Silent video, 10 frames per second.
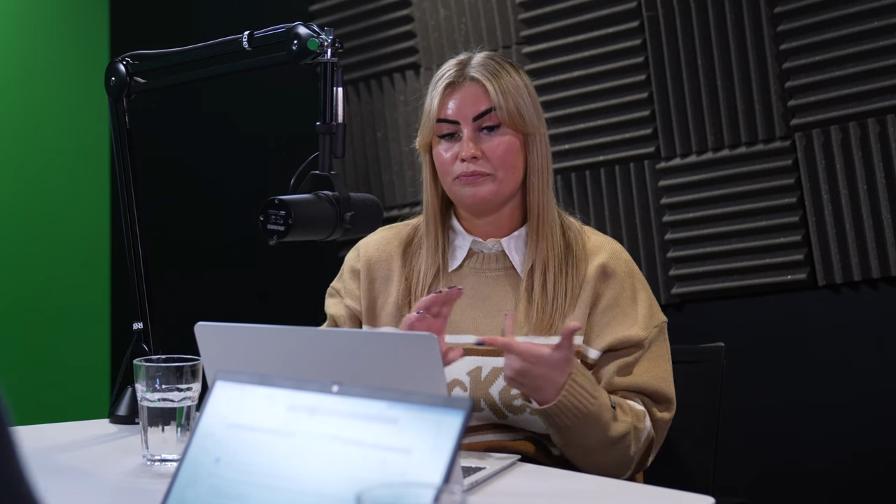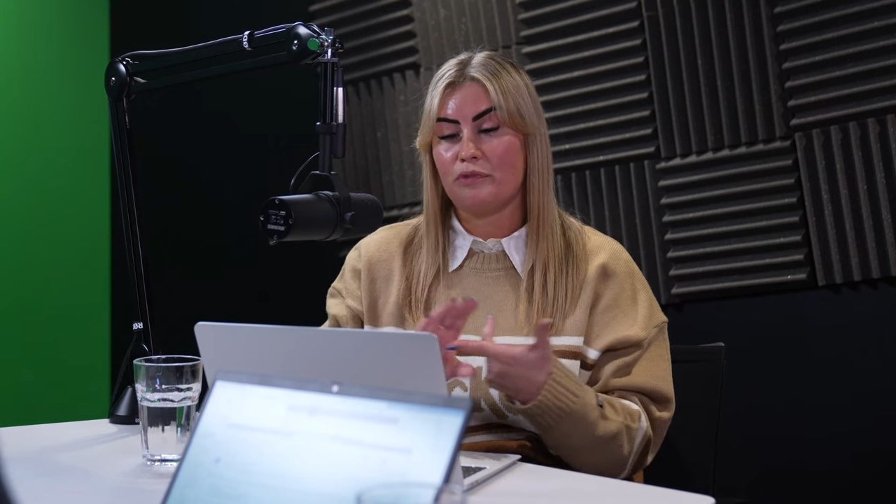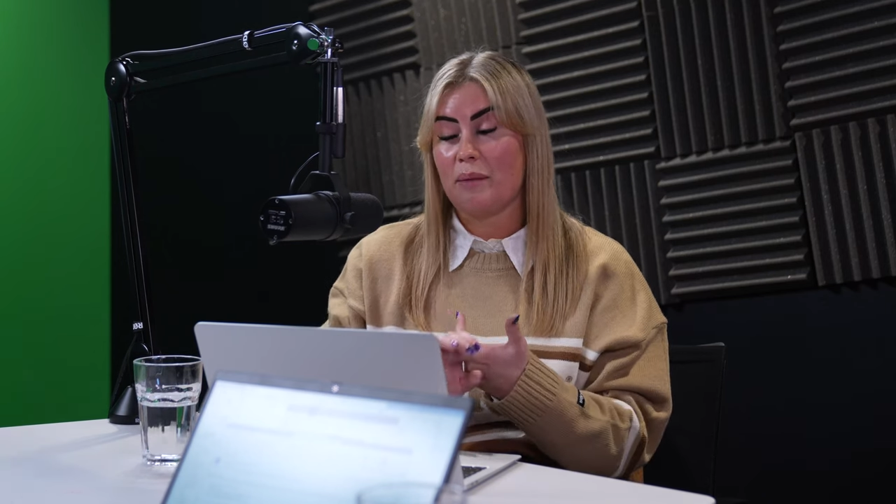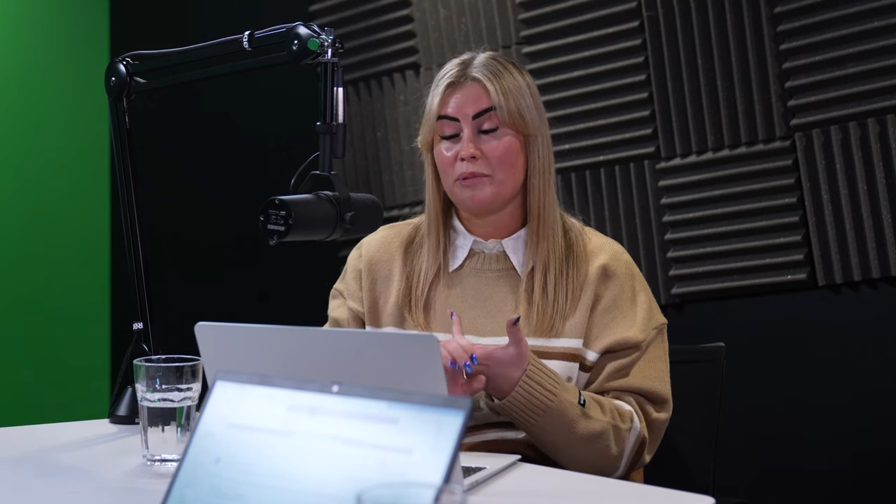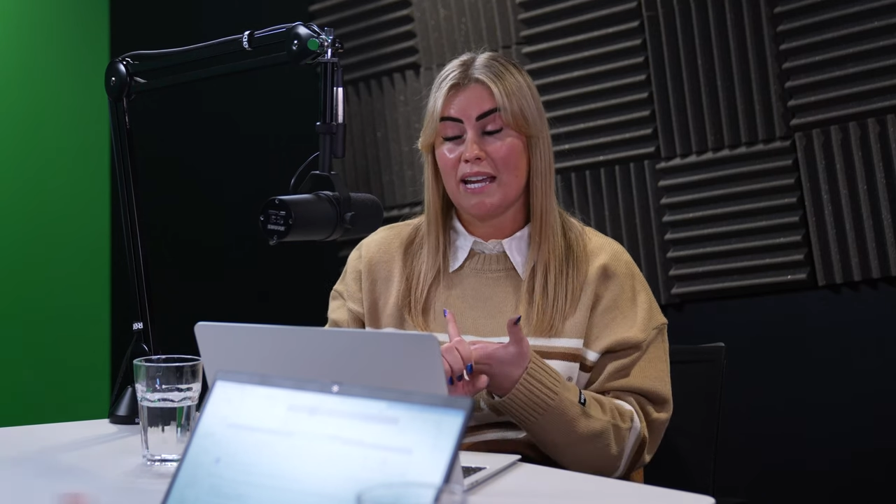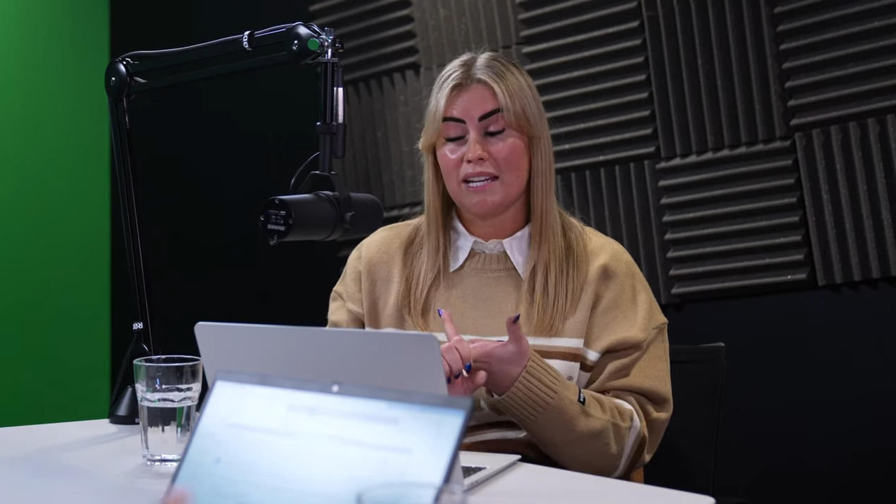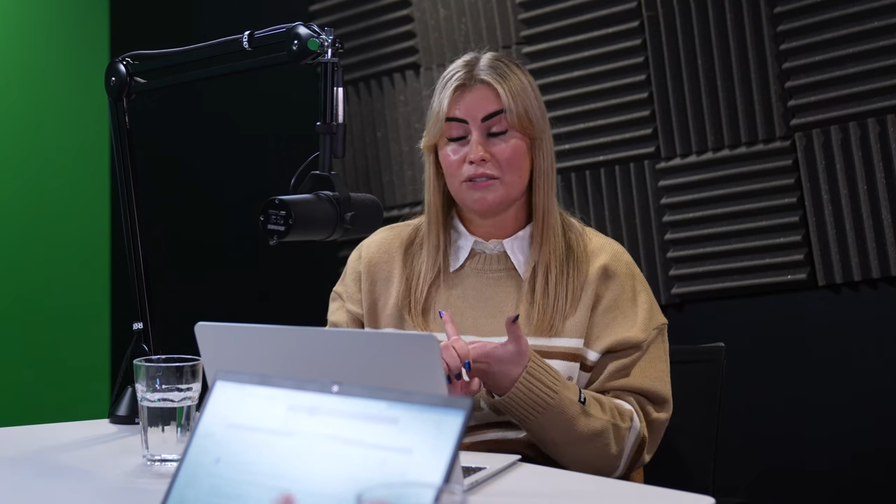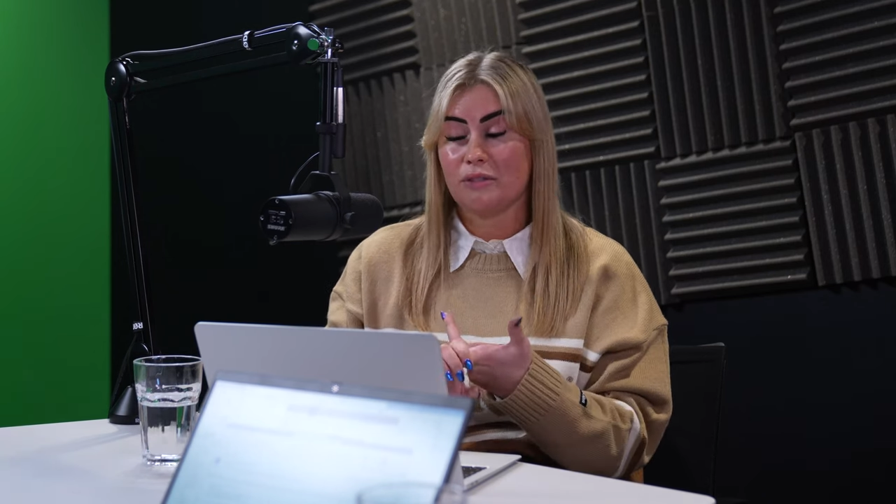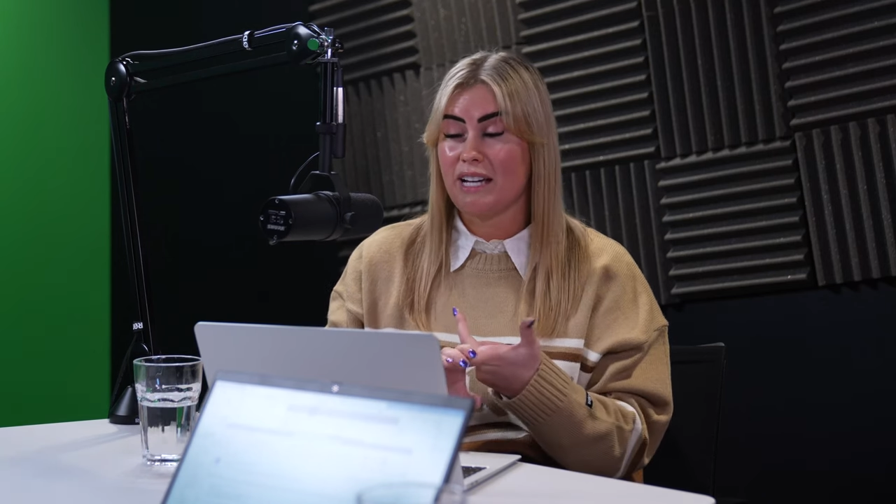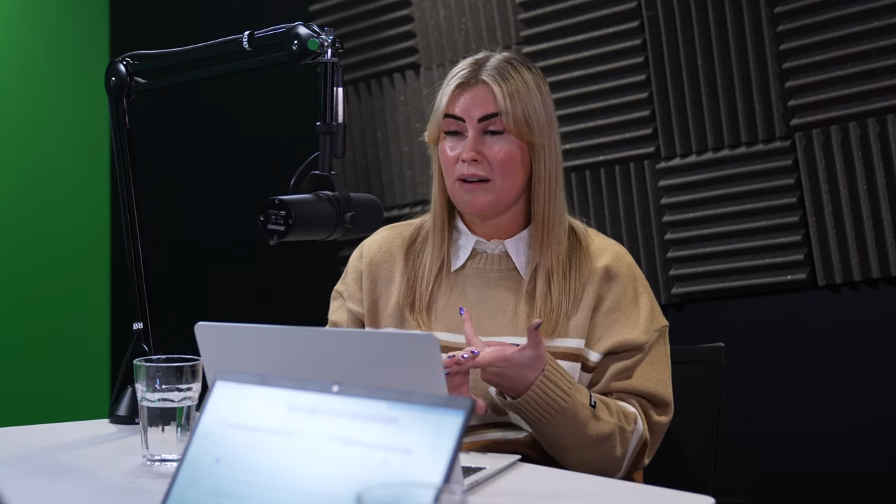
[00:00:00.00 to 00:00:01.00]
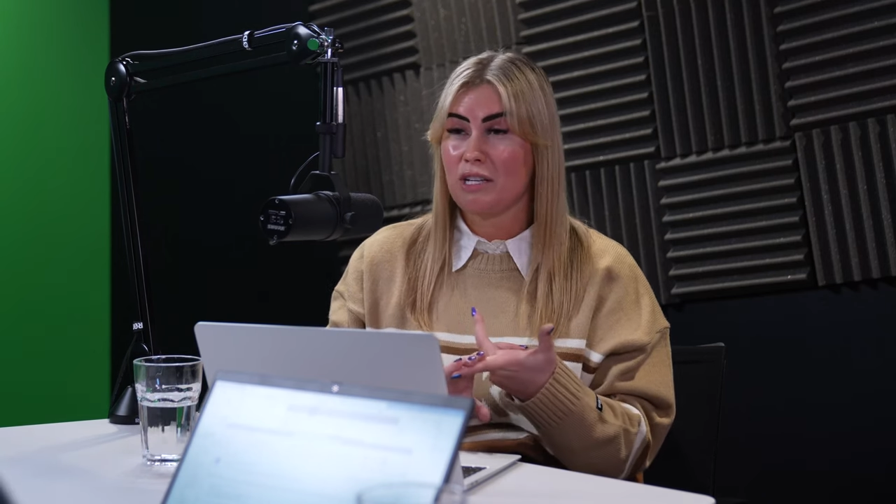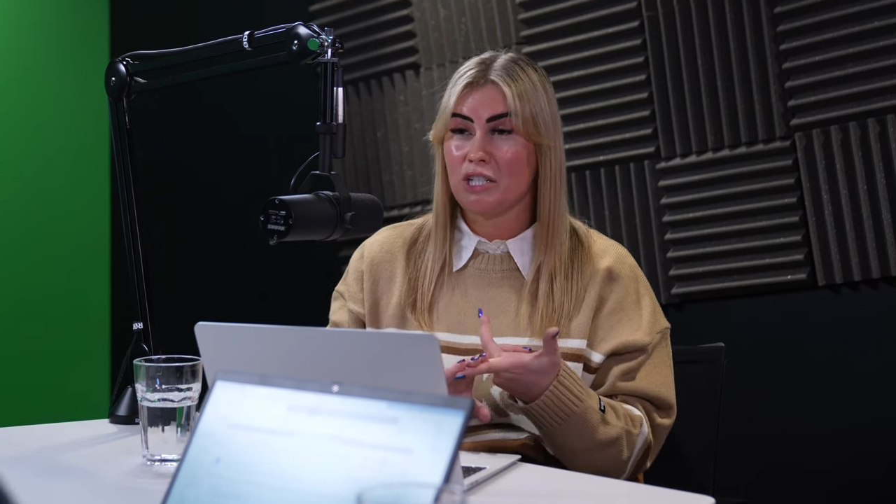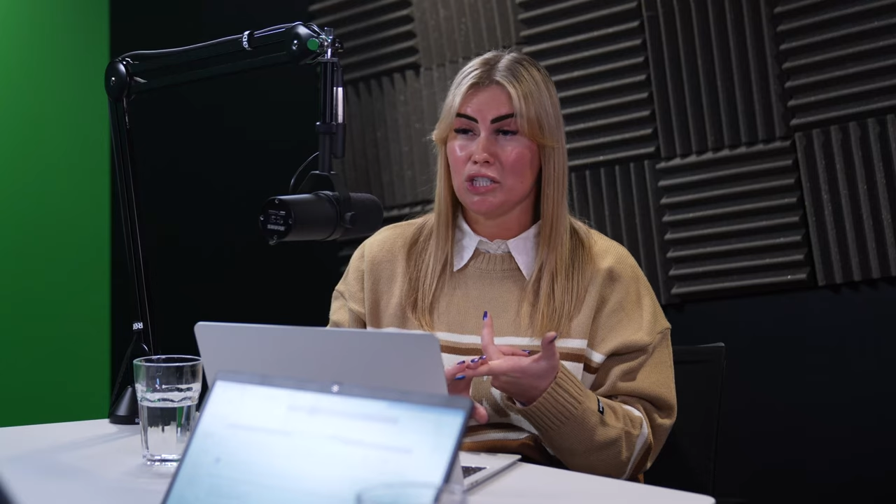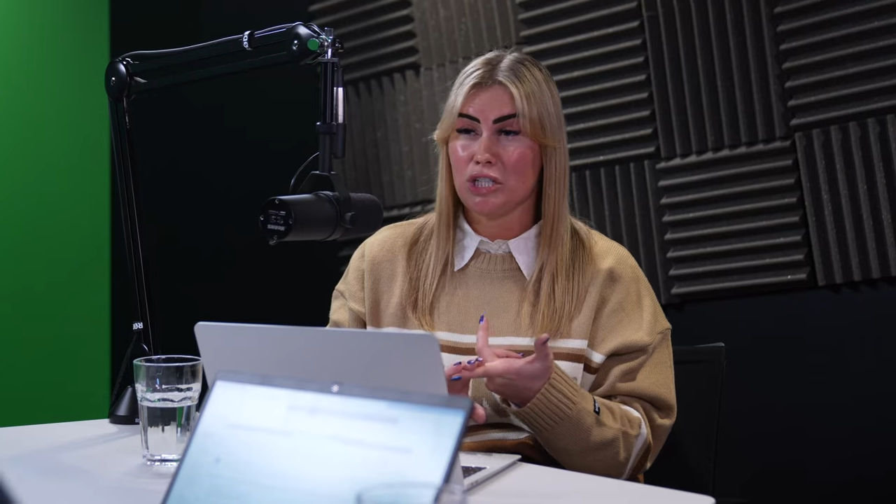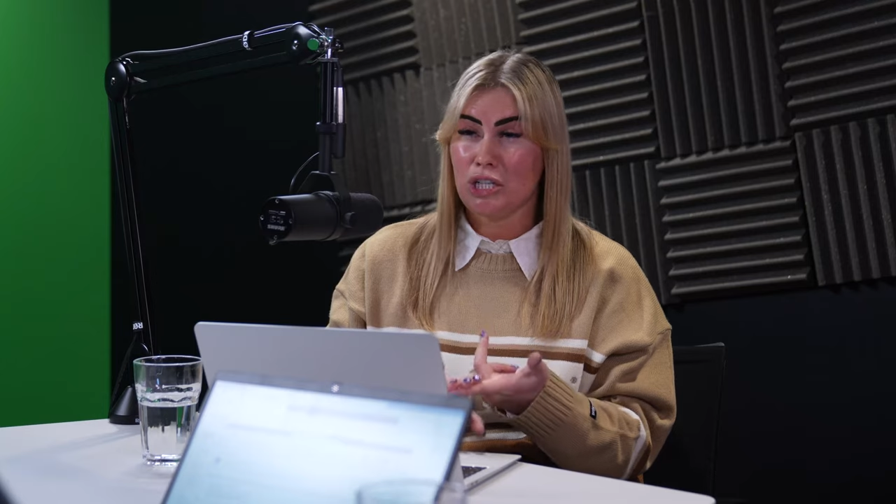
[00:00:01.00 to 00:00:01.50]
reputational damage
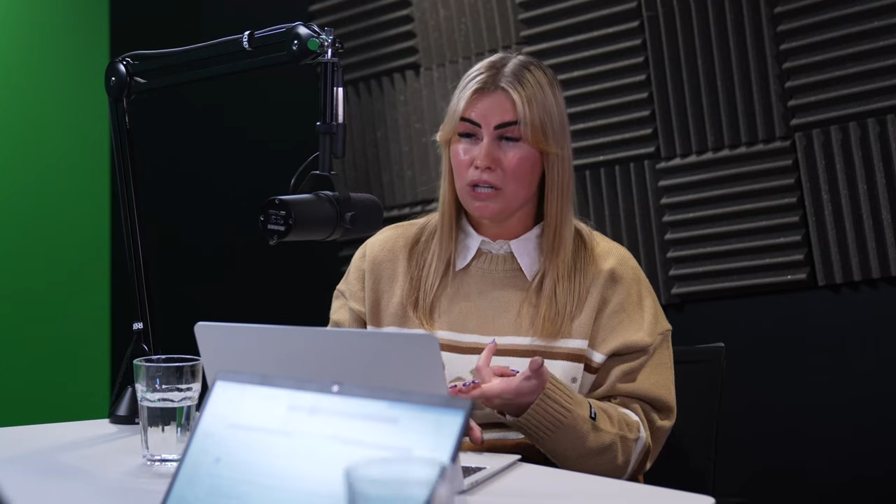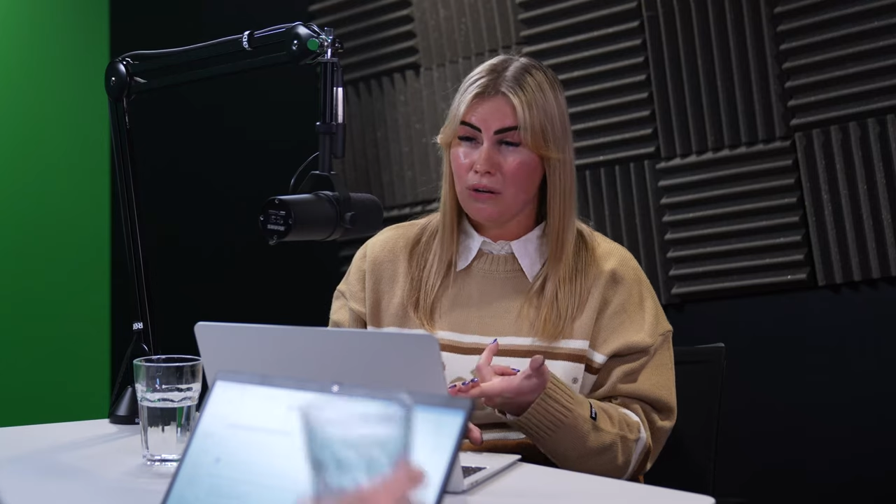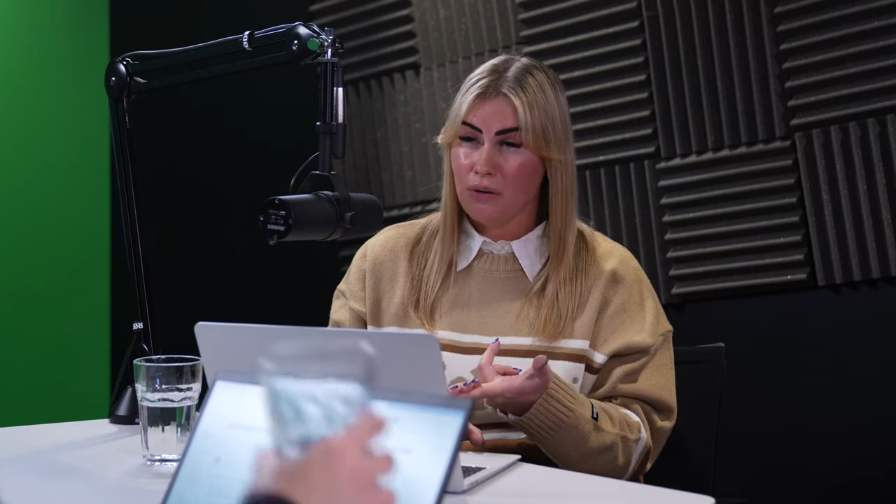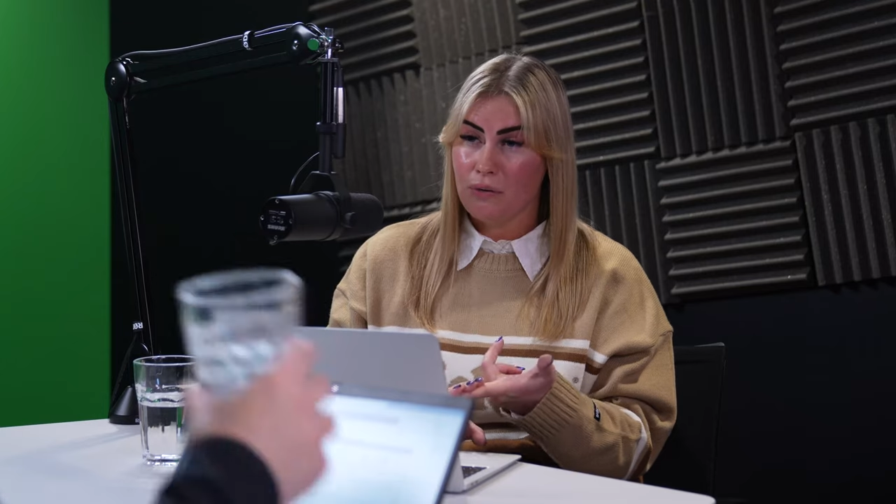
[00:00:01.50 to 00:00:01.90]
is huge.